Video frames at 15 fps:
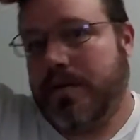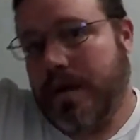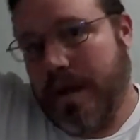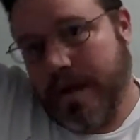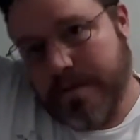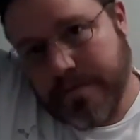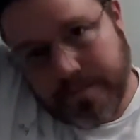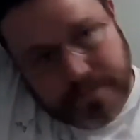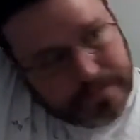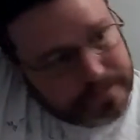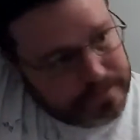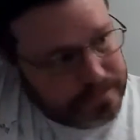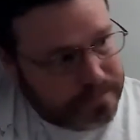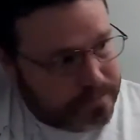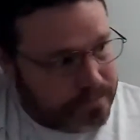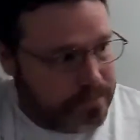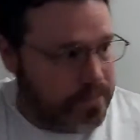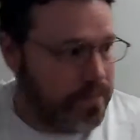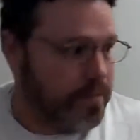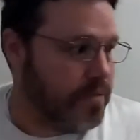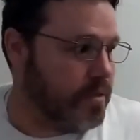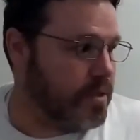I've
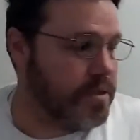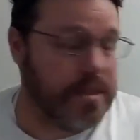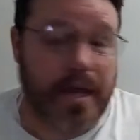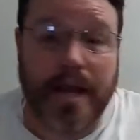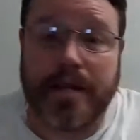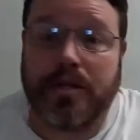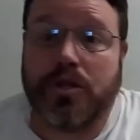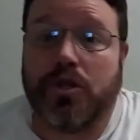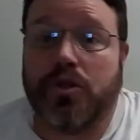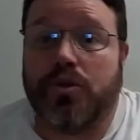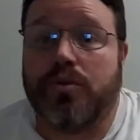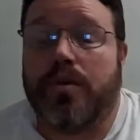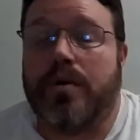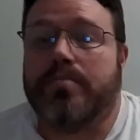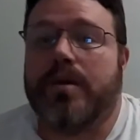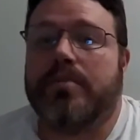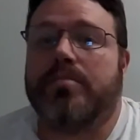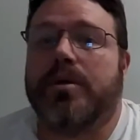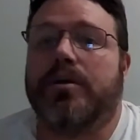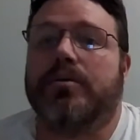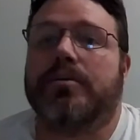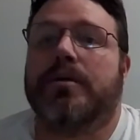decided to do on my
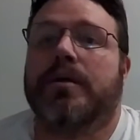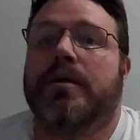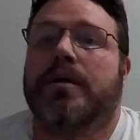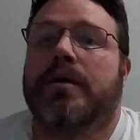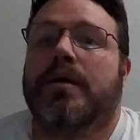boat.